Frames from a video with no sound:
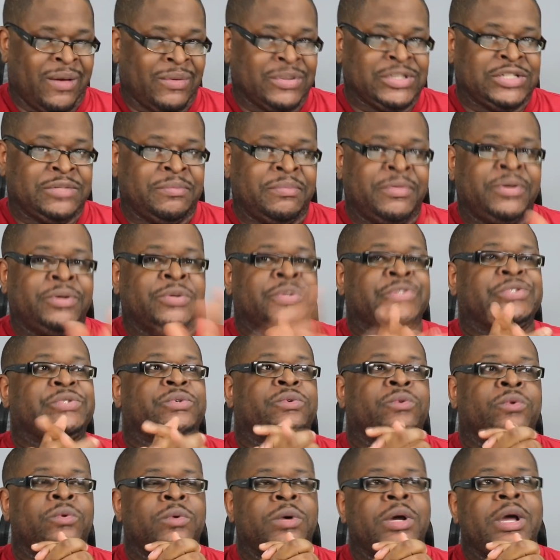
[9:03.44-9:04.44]
I was in middle
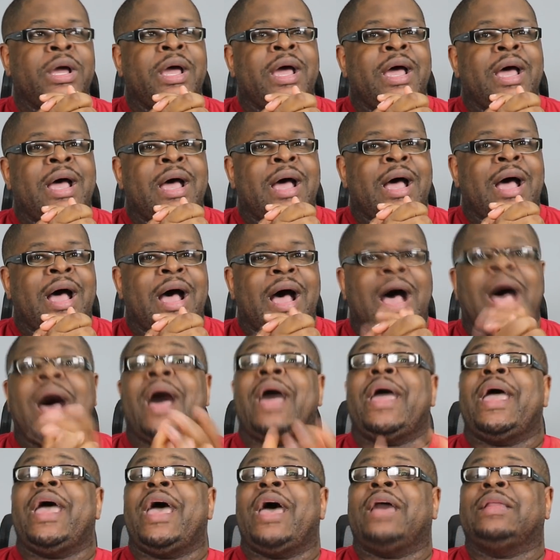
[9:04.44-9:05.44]
school,
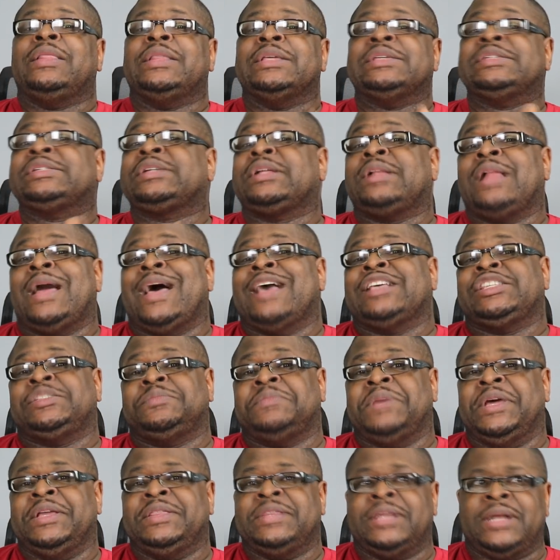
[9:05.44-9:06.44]
I had this
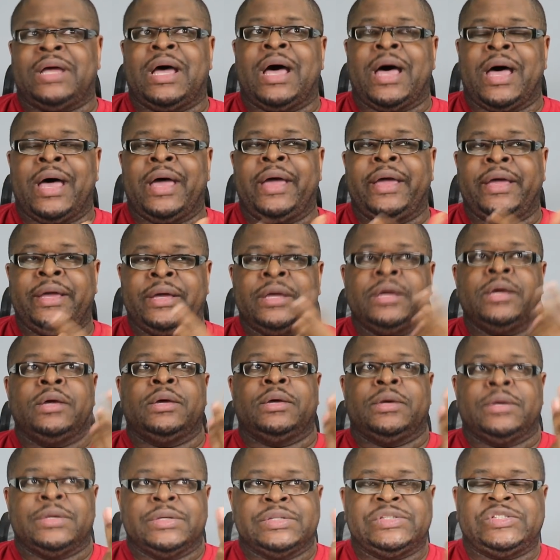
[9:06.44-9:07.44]
classmate that I
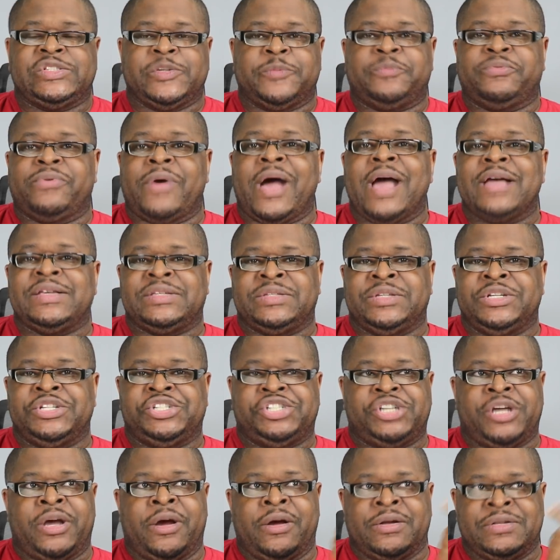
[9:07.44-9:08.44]
surprisingly
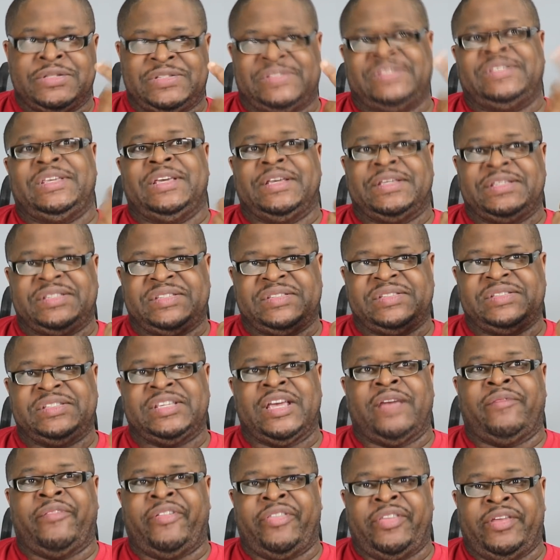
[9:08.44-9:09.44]
shared 6th,
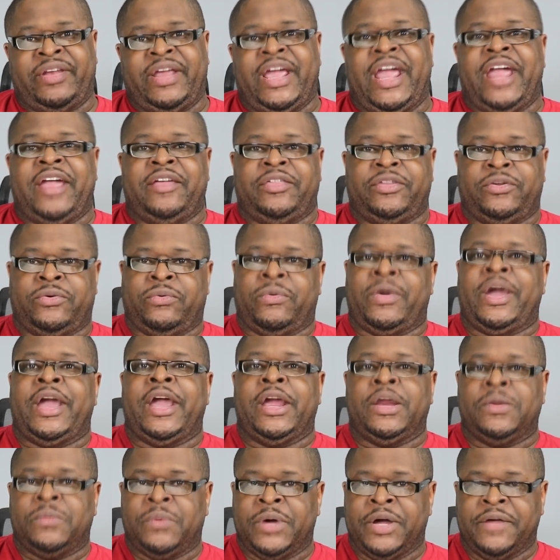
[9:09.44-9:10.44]
7th, and 8th
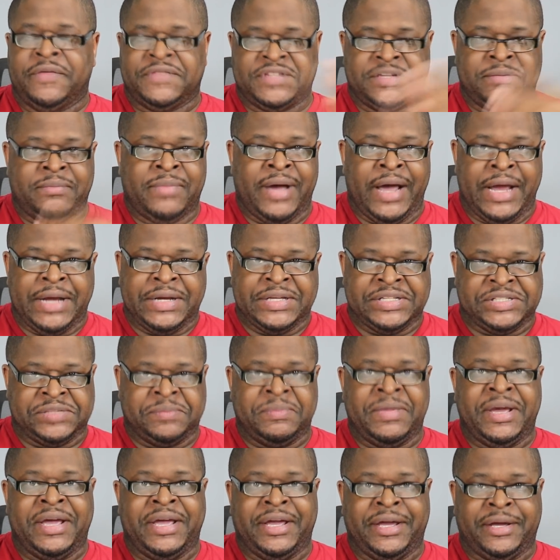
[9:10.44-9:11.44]
grade with, to my
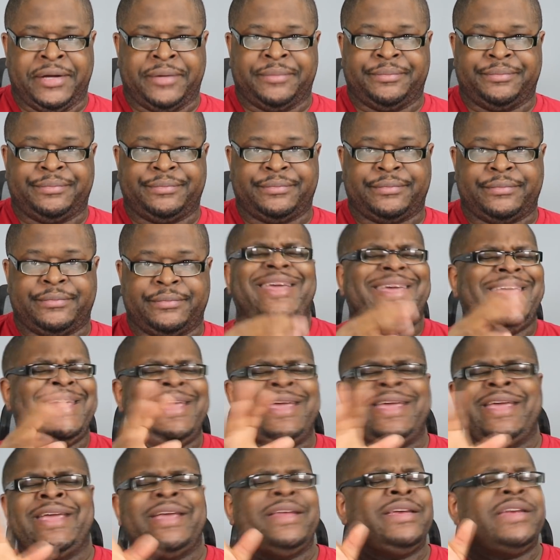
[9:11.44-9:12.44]
dismay.
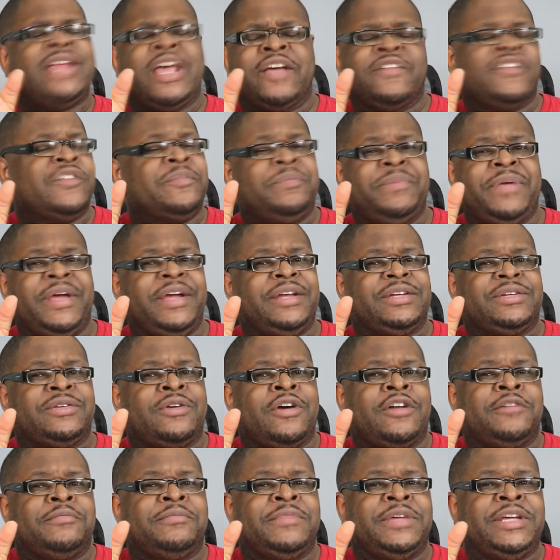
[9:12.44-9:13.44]
He never picked
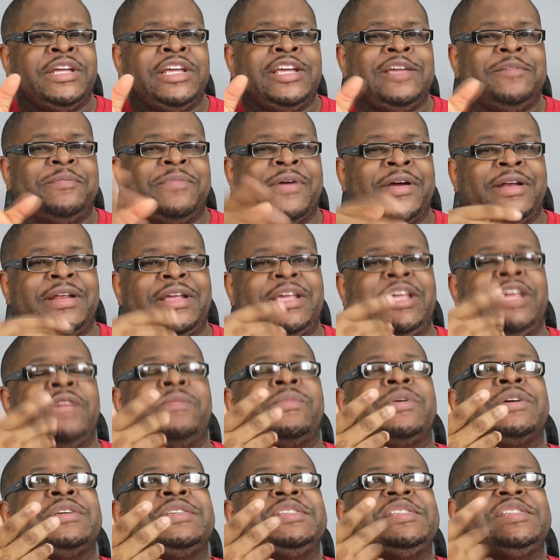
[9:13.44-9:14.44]
on me, but he
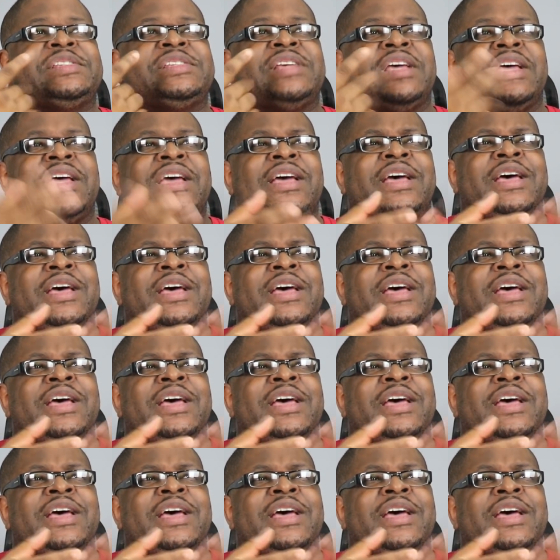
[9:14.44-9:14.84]
was